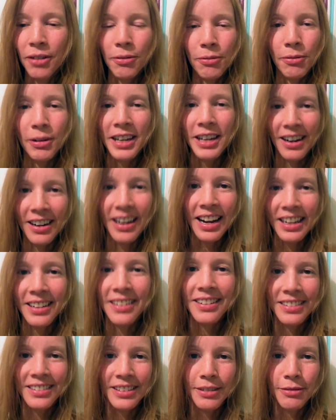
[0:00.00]
we are
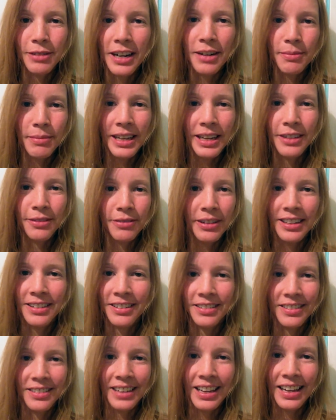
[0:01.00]
energy, we are made of energy.